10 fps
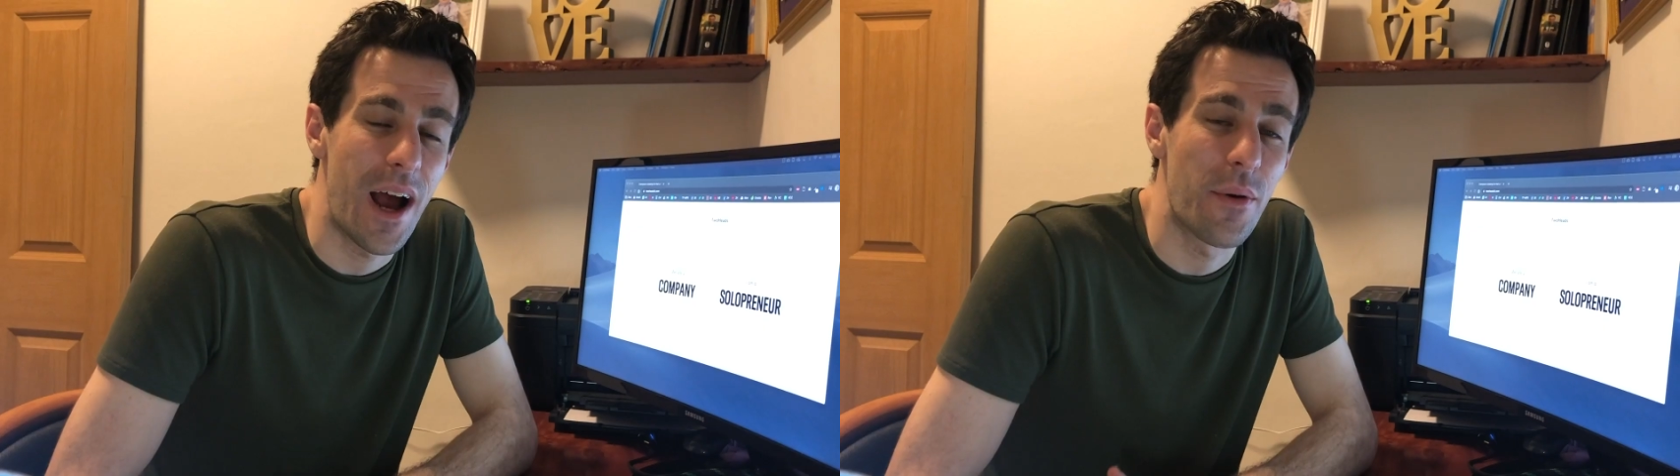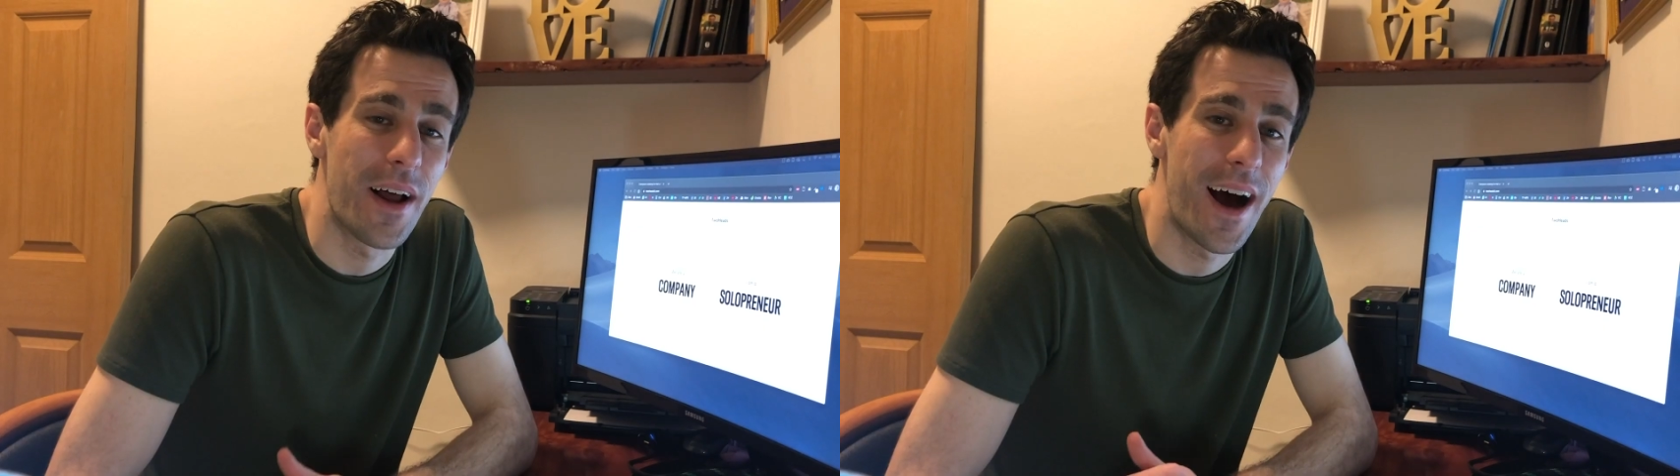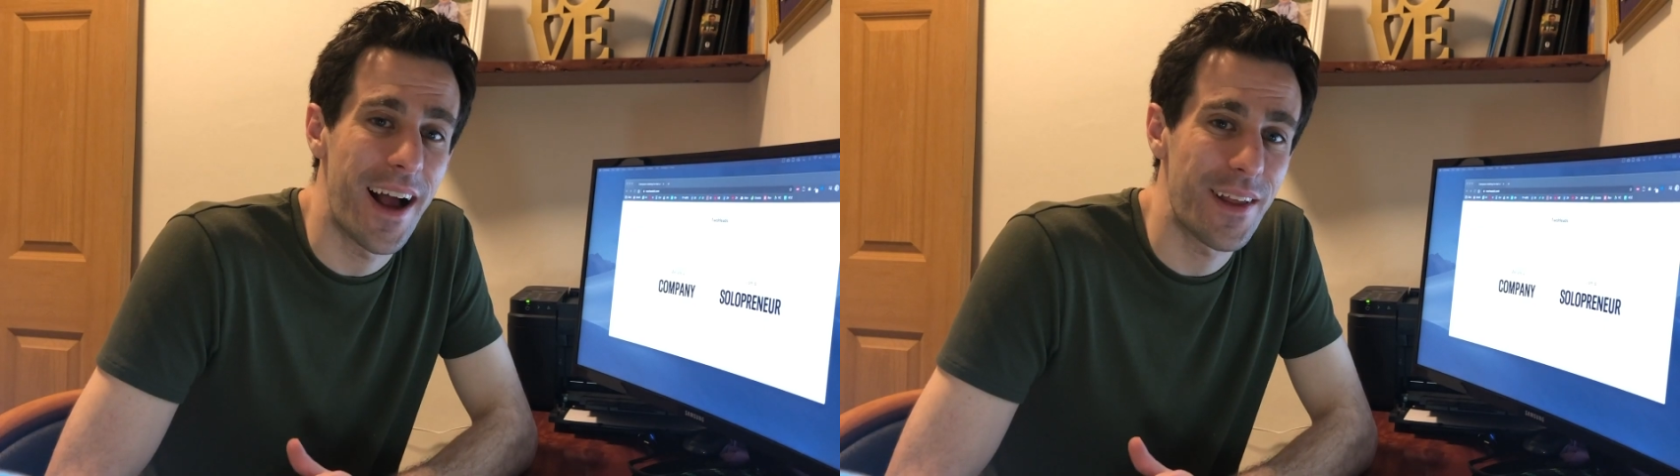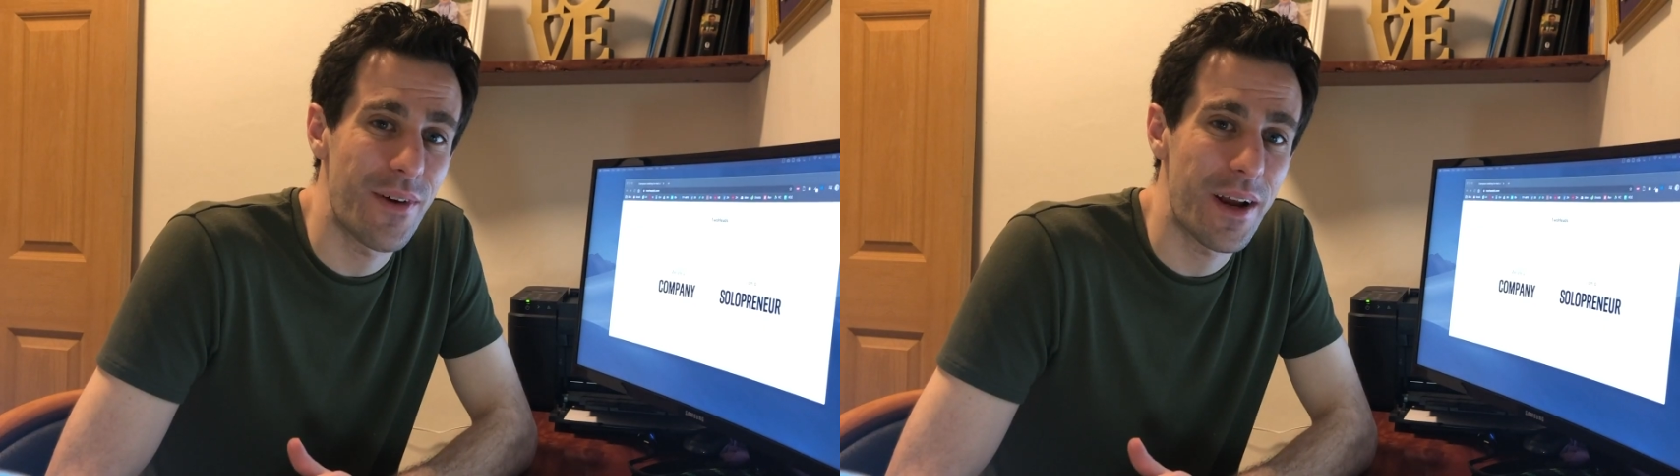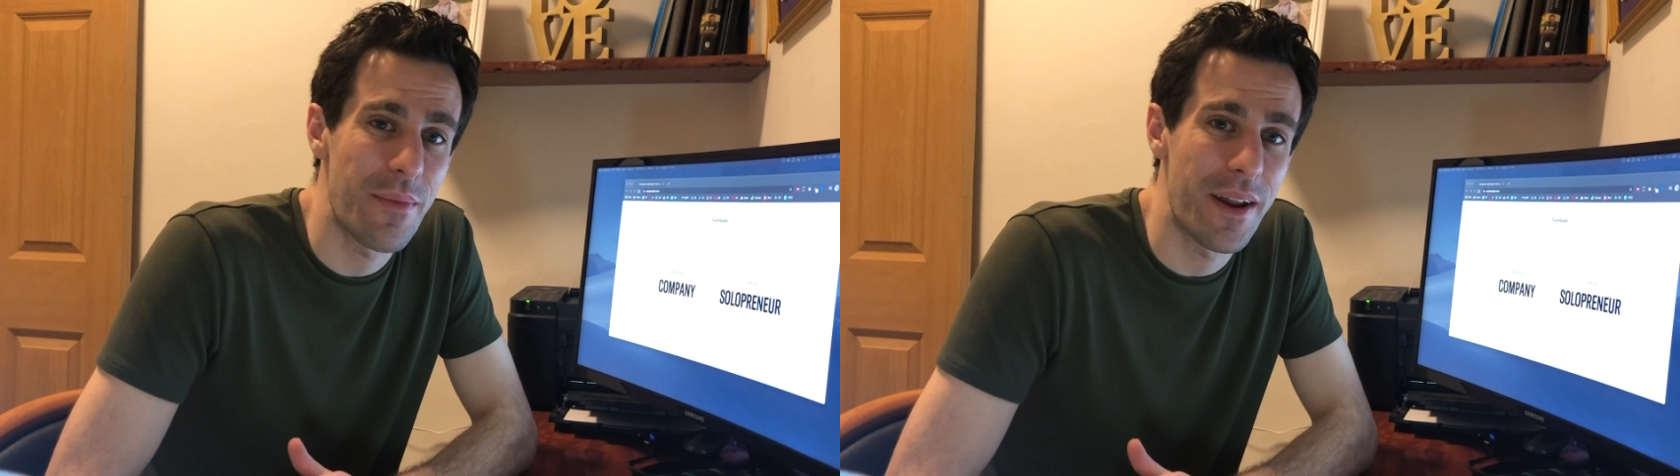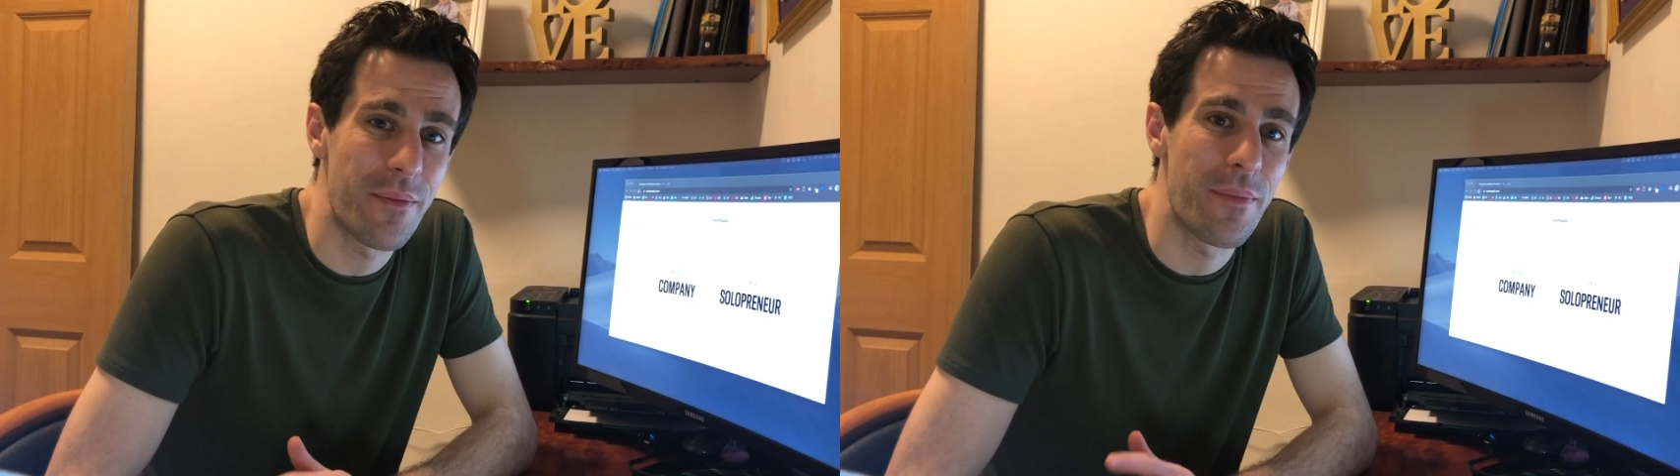I would highly recommend